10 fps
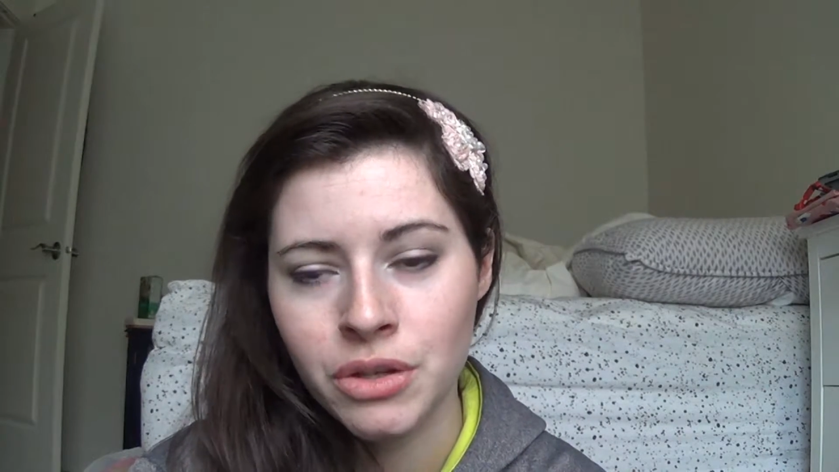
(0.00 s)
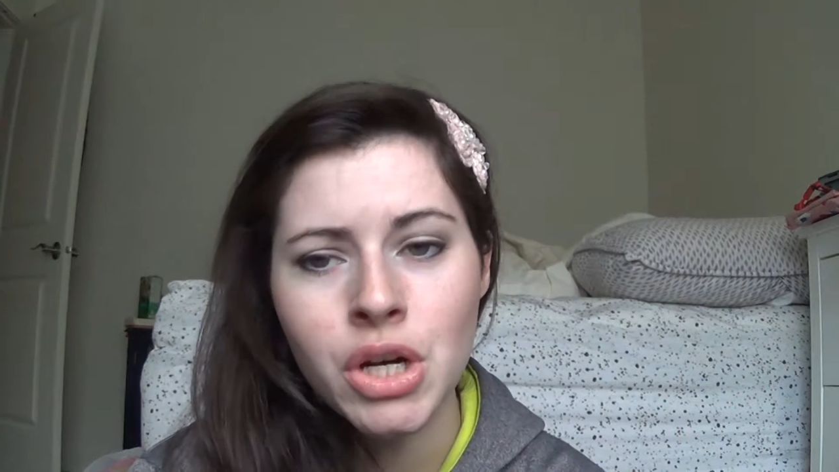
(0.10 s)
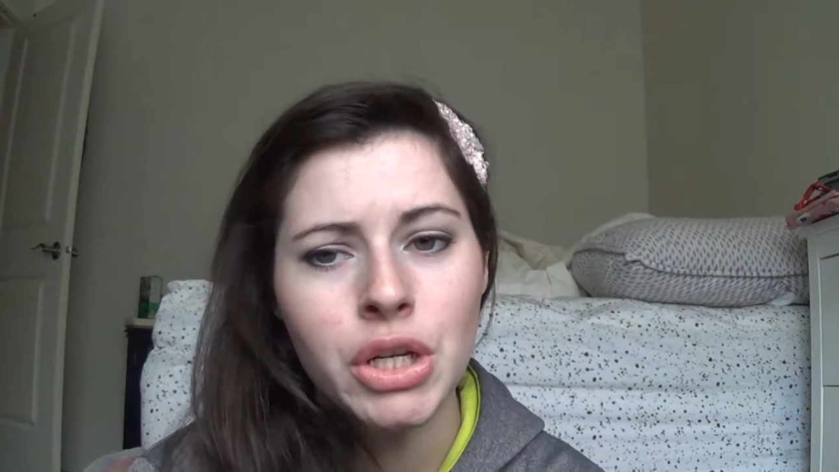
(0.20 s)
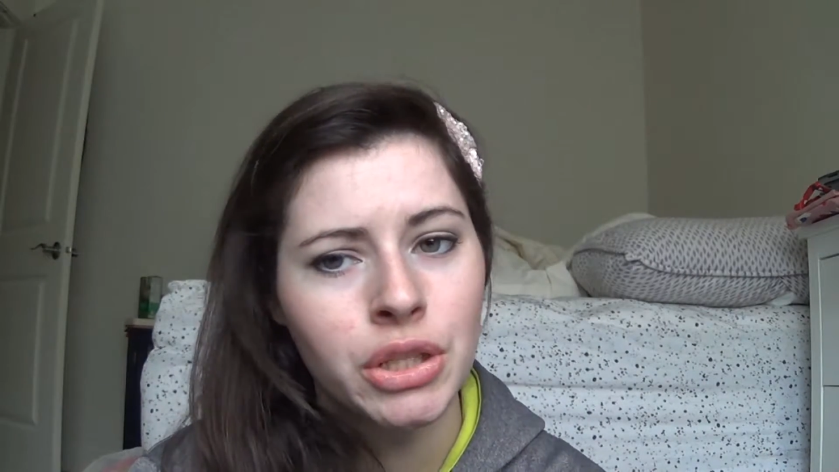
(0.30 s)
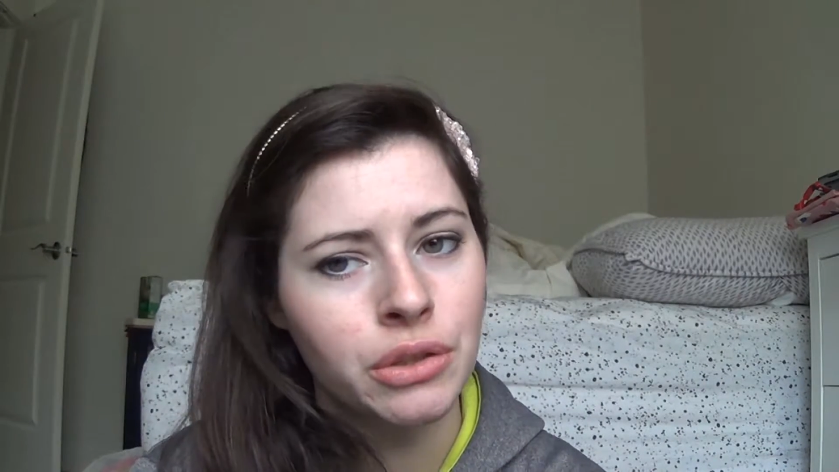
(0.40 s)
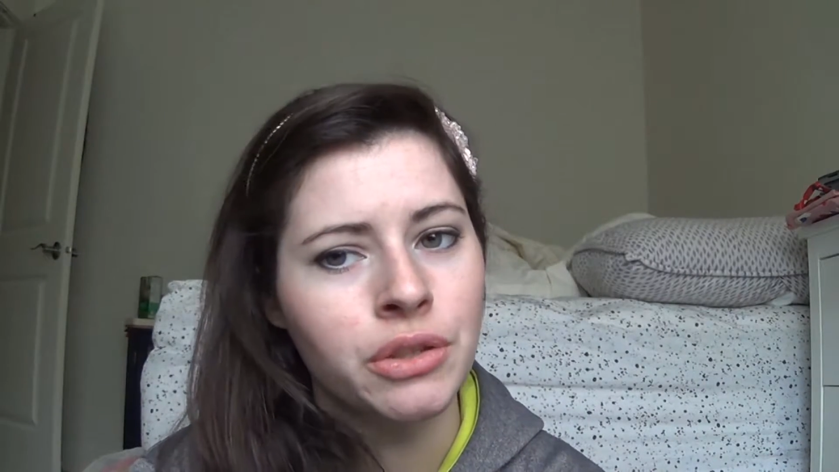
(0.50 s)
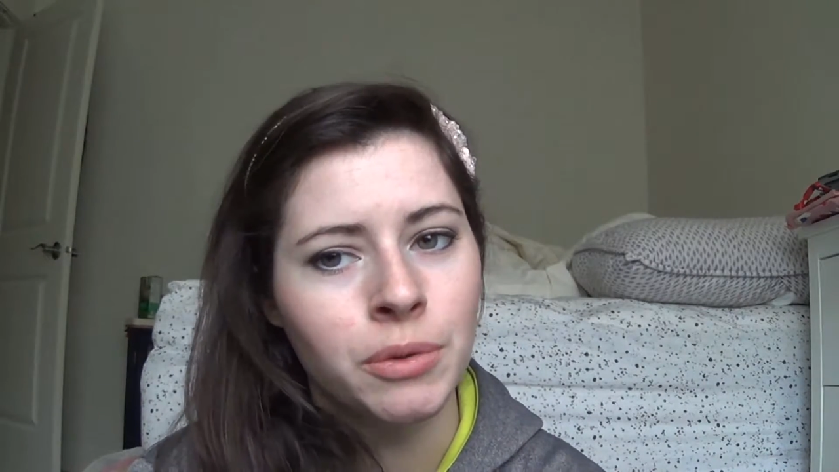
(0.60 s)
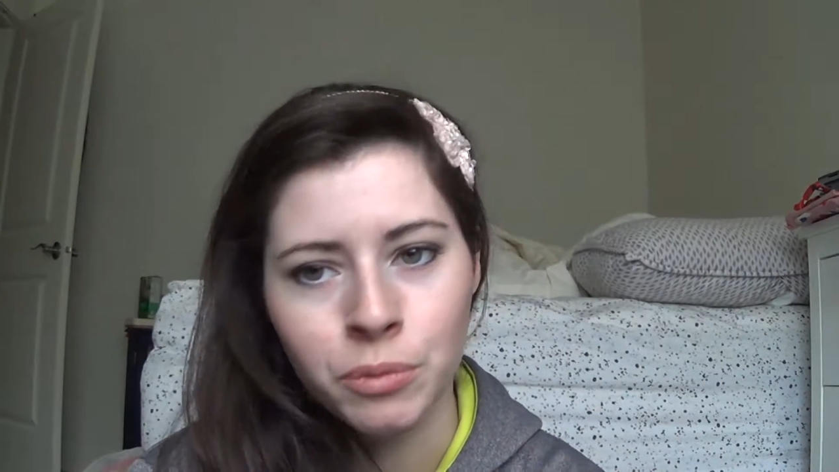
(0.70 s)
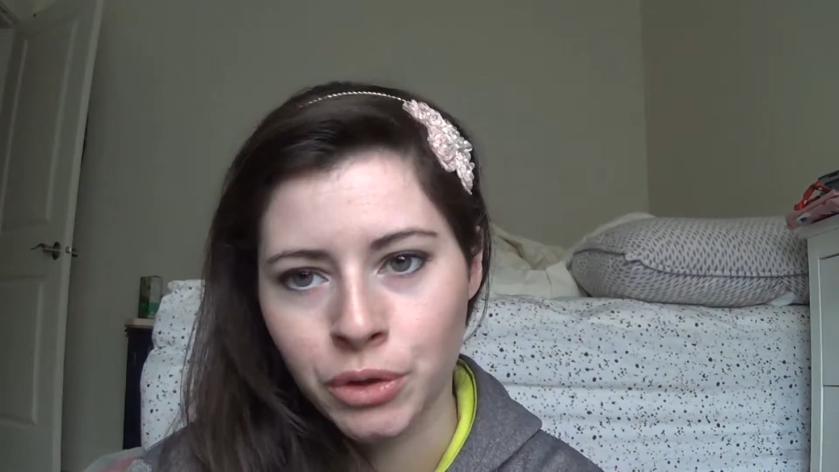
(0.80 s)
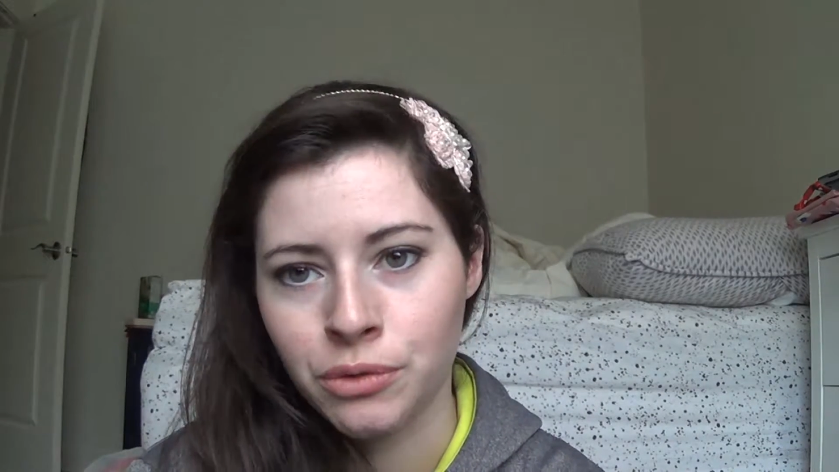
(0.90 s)
There are still
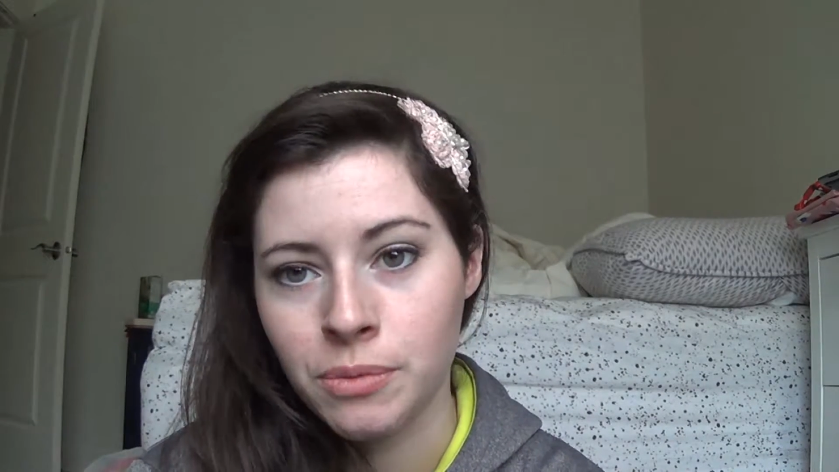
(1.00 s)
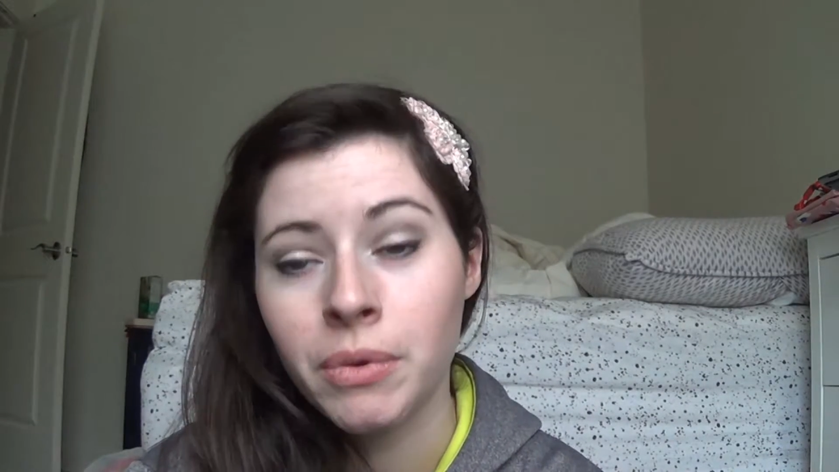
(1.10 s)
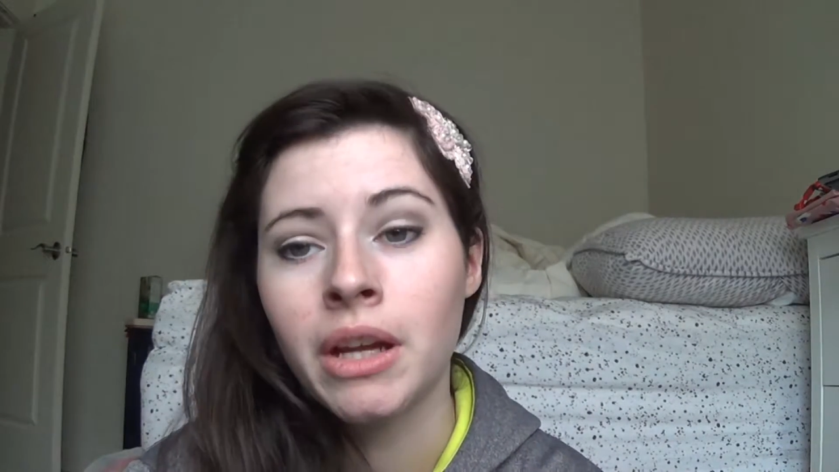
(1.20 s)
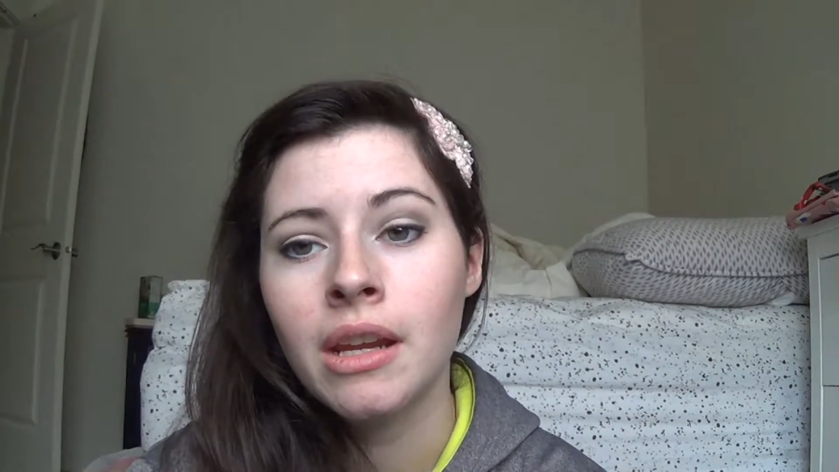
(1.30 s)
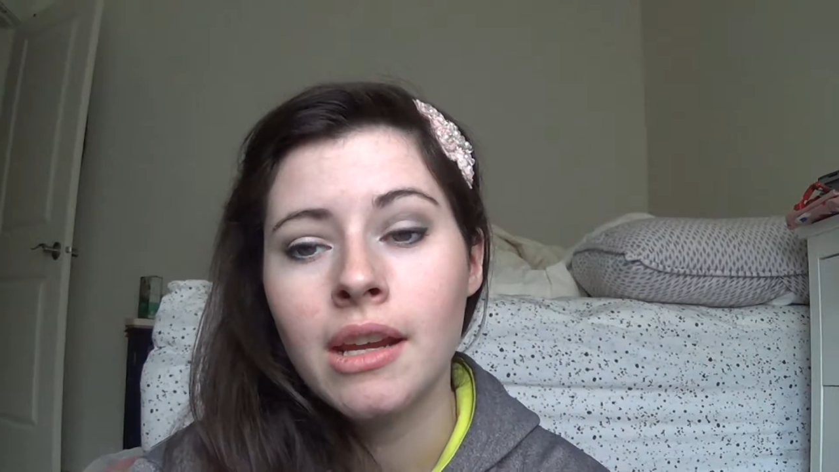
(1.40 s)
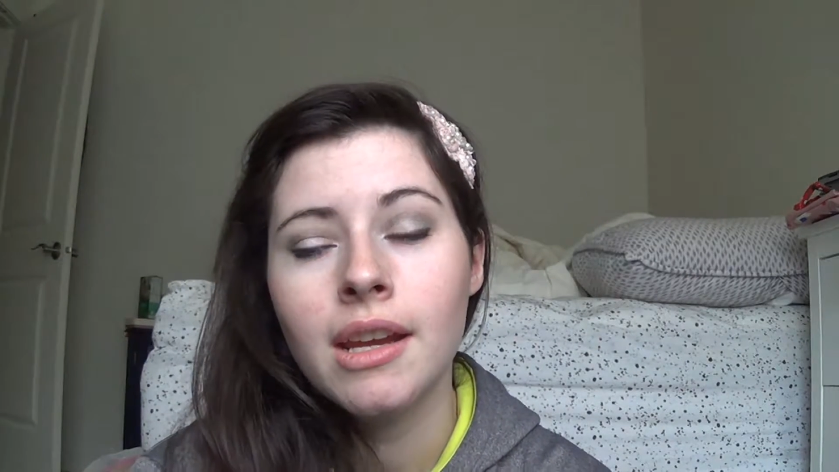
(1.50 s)
some wounds, but